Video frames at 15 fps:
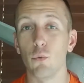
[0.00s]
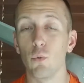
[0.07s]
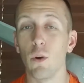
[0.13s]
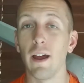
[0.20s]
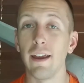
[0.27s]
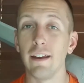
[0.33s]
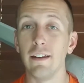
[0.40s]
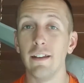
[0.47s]

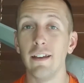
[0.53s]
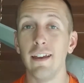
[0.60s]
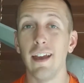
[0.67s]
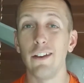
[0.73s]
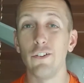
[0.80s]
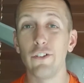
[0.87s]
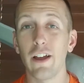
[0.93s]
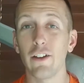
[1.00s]
right,
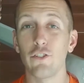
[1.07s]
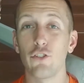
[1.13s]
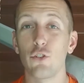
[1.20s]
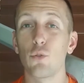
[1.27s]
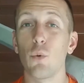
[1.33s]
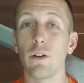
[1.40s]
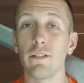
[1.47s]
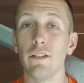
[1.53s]
and you're not
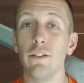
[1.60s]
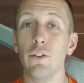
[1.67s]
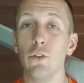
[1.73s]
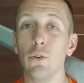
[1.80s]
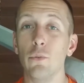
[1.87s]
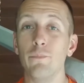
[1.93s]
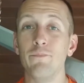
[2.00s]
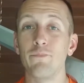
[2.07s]
sure what to
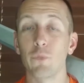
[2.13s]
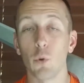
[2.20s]
do.